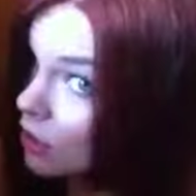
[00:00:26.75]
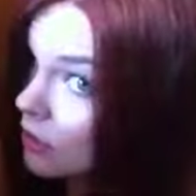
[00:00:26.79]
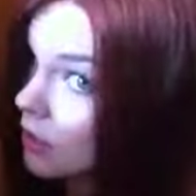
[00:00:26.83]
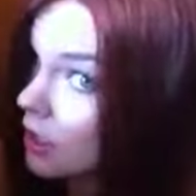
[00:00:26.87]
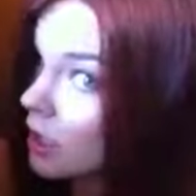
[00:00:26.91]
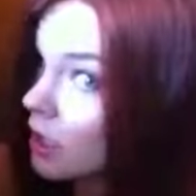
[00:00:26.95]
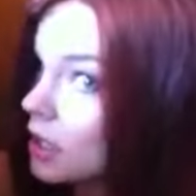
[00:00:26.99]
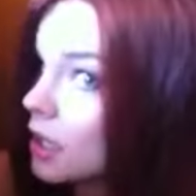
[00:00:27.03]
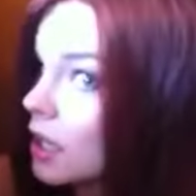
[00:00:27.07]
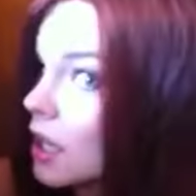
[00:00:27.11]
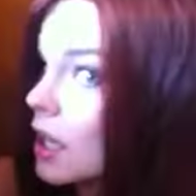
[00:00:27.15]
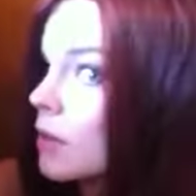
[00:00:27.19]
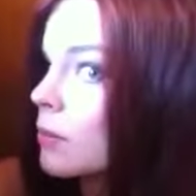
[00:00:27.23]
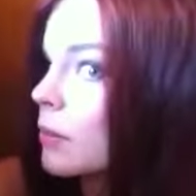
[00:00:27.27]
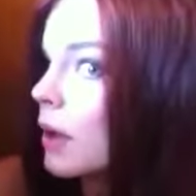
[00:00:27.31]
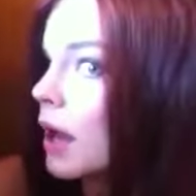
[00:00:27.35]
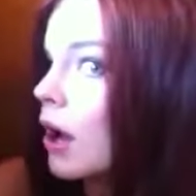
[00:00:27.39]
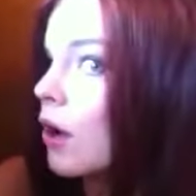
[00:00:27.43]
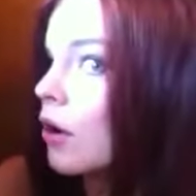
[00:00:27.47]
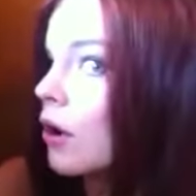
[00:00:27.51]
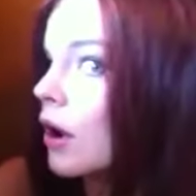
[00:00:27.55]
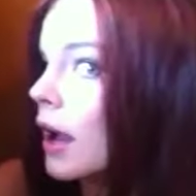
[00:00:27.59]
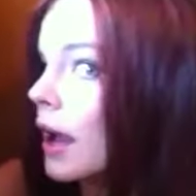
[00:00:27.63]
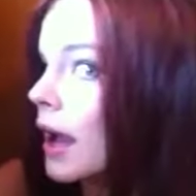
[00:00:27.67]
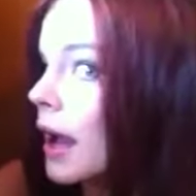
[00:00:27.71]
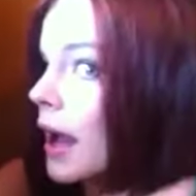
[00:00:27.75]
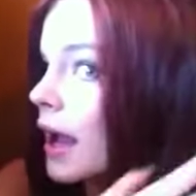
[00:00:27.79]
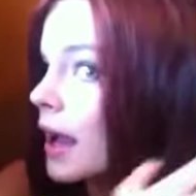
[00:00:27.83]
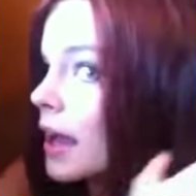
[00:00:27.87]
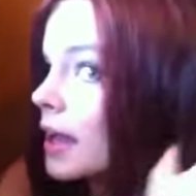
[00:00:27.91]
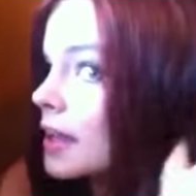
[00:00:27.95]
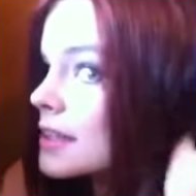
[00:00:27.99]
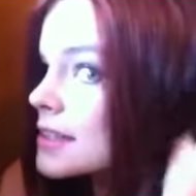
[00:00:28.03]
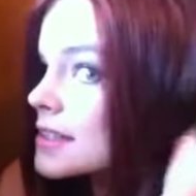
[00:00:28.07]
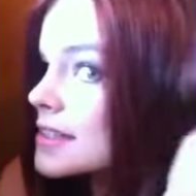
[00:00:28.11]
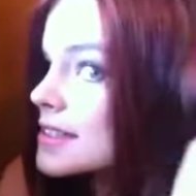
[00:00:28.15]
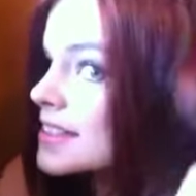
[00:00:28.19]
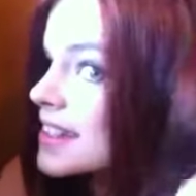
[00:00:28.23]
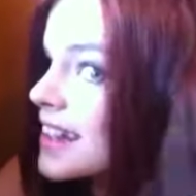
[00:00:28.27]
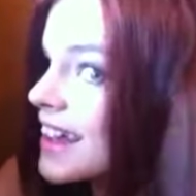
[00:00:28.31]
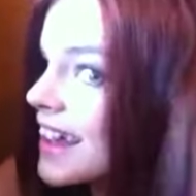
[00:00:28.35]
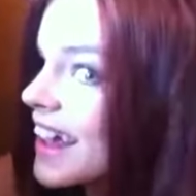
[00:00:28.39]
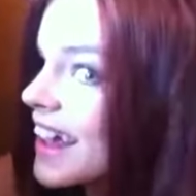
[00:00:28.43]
that it came out as.